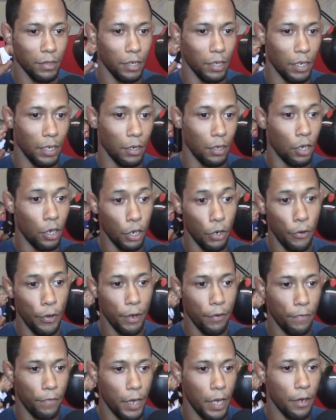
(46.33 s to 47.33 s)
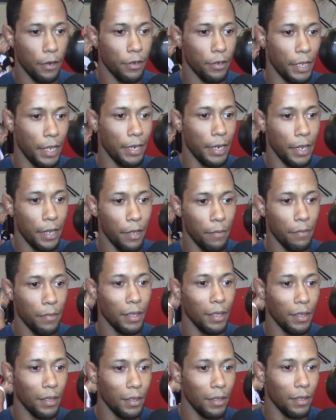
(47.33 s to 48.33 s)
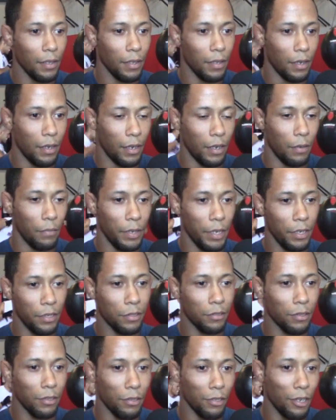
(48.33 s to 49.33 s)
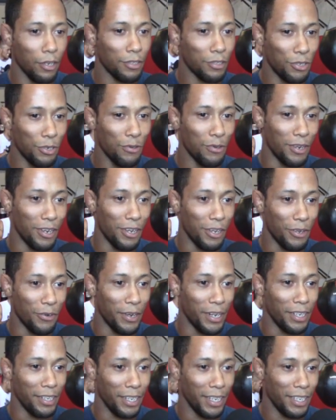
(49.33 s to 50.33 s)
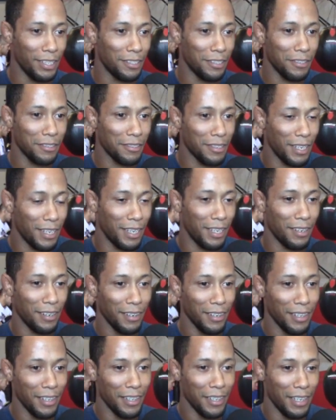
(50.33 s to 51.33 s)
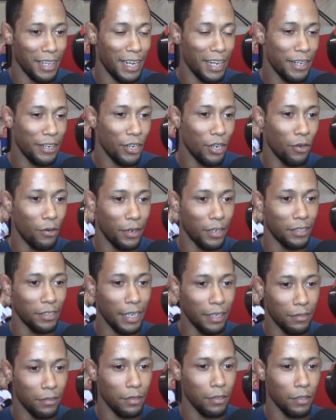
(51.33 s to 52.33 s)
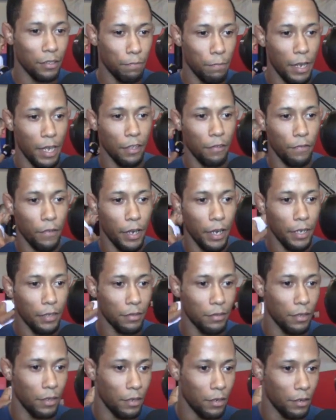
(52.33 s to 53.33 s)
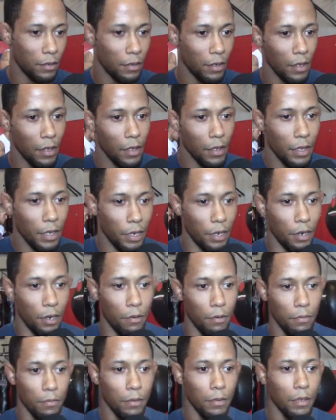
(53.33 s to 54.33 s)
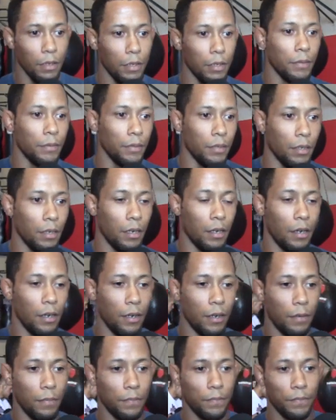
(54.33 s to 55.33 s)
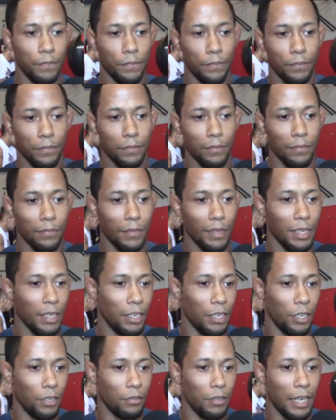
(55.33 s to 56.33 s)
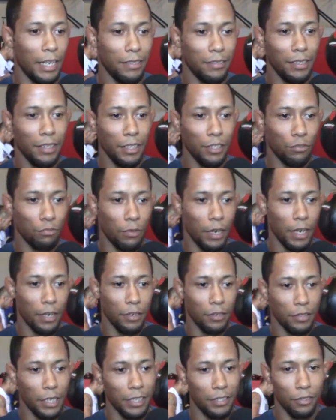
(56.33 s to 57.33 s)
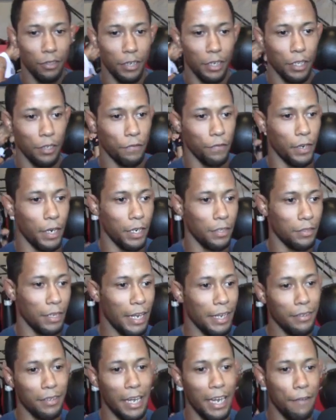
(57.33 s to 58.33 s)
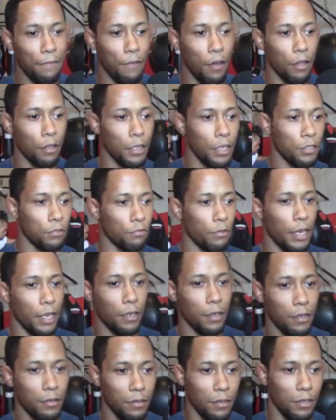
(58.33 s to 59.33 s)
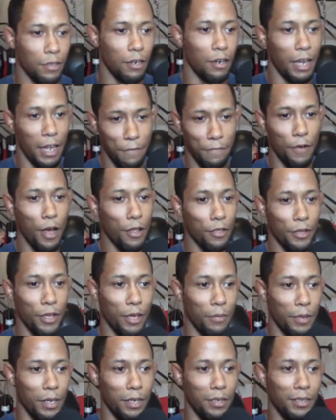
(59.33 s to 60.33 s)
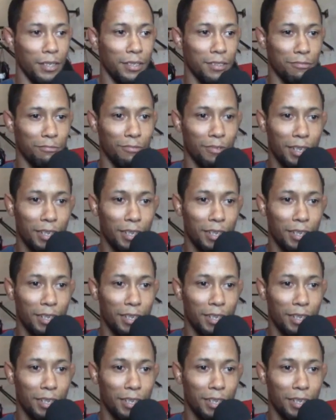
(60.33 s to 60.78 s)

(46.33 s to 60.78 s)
a hungrier fighter than him. Um, he doesn't look too hungry. He just, uh, I know it because I've seen his past fights, and you know. Um, And uh, I seen his records. I study his fights. I, I follow his record. You know, I follow him, and he's,